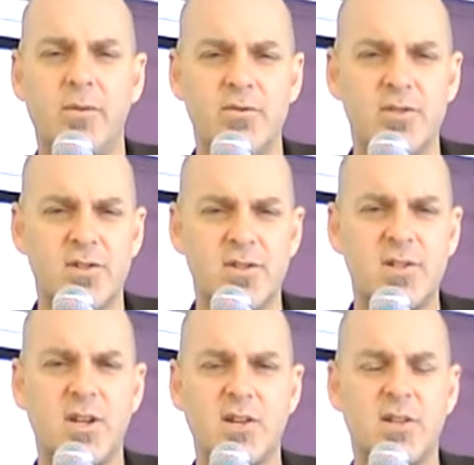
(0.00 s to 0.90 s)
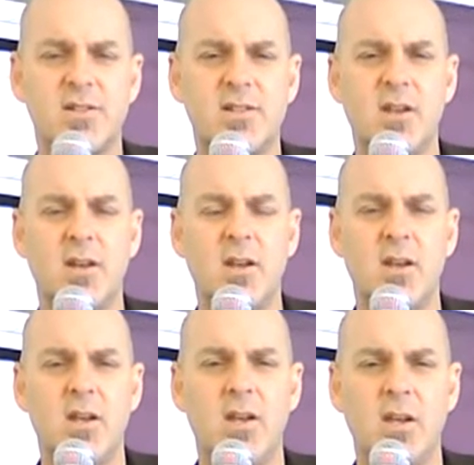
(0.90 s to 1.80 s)
Uh, if there's a
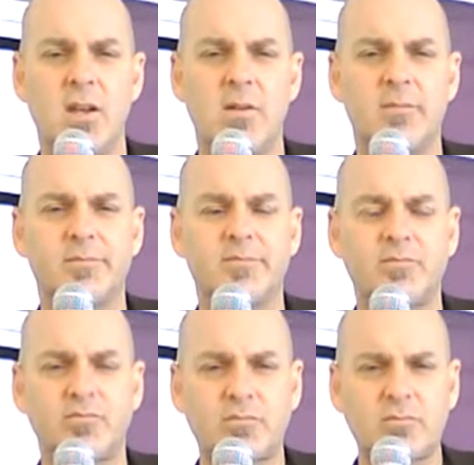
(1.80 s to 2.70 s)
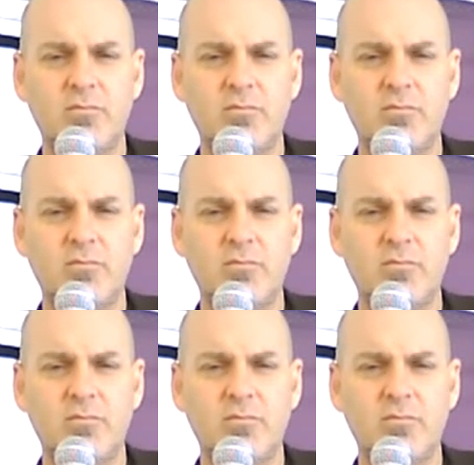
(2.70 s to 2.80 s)
sickness and and